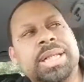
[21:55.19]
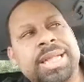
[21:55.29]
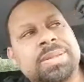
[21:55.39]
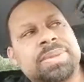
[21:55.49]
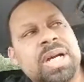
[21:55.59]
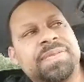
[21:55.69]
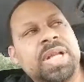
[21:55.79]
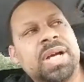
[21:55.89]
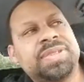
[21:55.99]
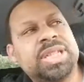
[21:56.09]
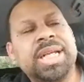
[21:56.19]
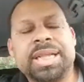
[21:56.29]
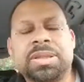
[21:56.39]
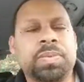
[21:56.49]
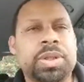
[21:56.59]
That's some tough love shit.
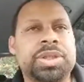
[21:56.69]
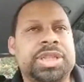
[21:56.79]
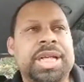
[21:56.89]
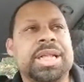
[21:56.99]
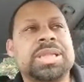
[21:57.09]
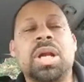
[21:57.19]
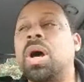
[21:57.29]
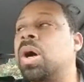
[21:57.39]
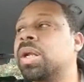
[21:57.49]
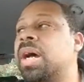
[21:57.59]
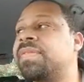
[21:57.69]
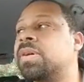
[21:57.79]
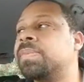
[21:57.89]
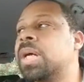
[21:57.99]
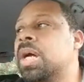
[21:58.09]
That's some real shit. Listen to all of them.